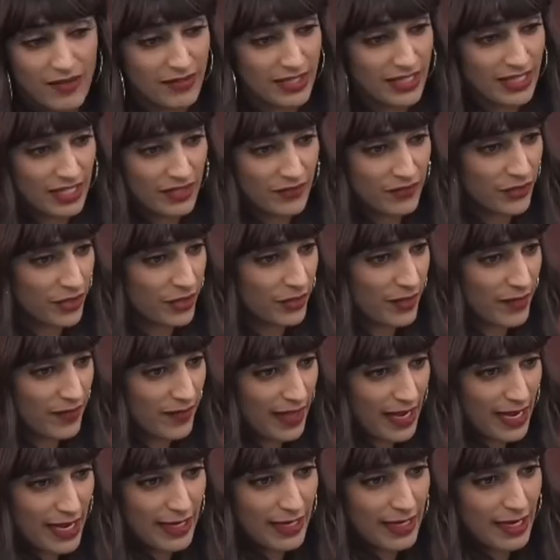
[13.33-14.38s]
anything for you on
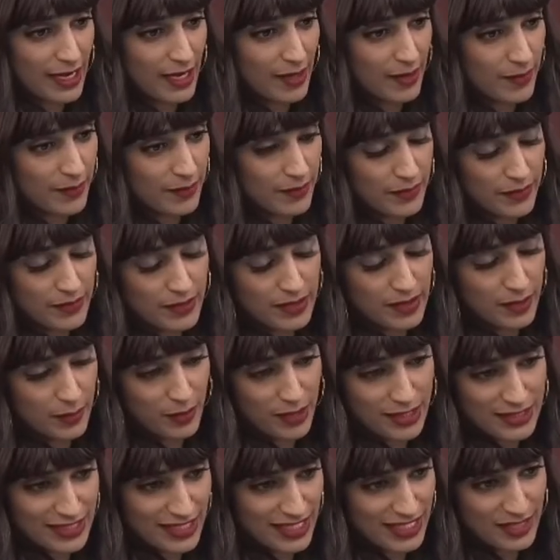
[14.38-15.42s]
that. Um, the
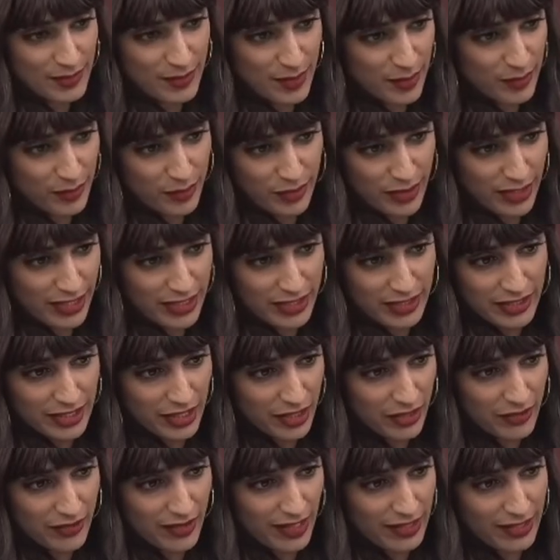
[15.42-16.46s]
president has been pretty
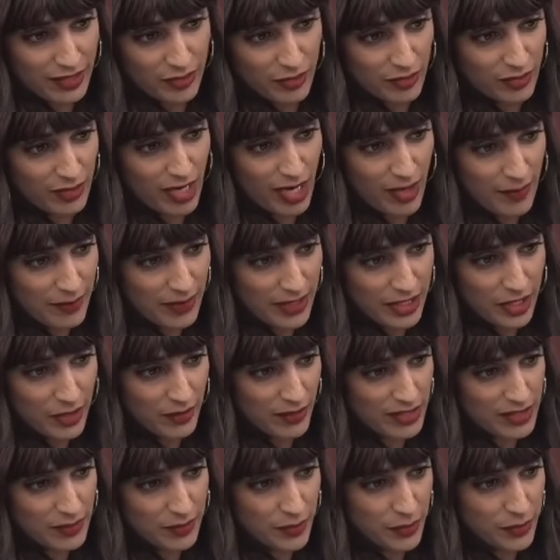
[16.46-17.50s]
clear that there will not be
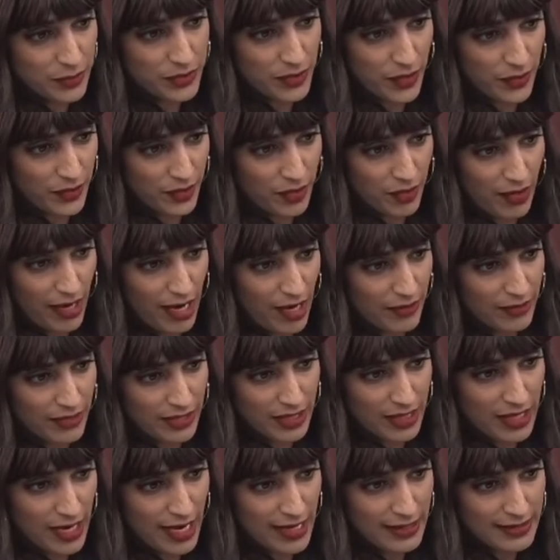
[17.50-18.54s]
U.S. boots on the ground in
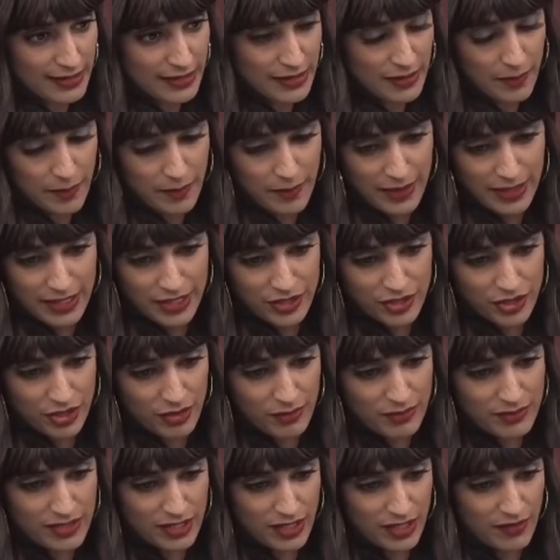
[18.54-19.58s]
Gaza, but in
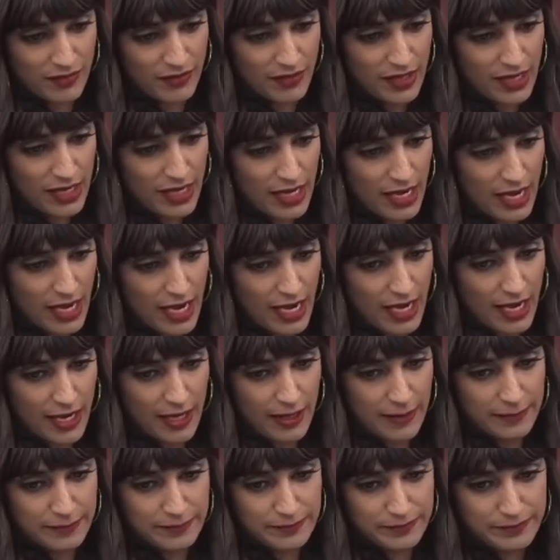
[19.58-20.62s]
terms of
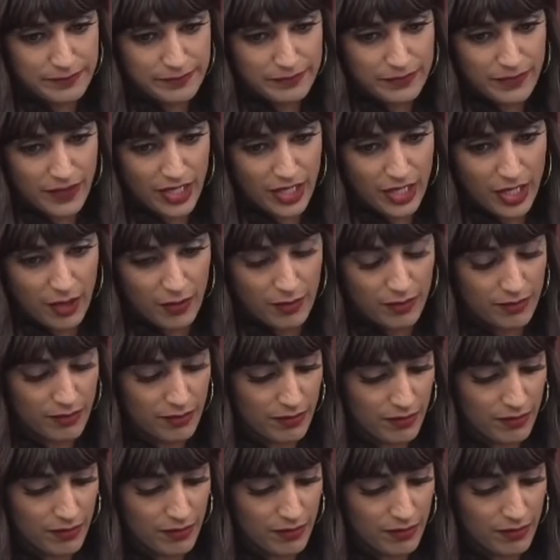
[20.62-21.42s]
um, you know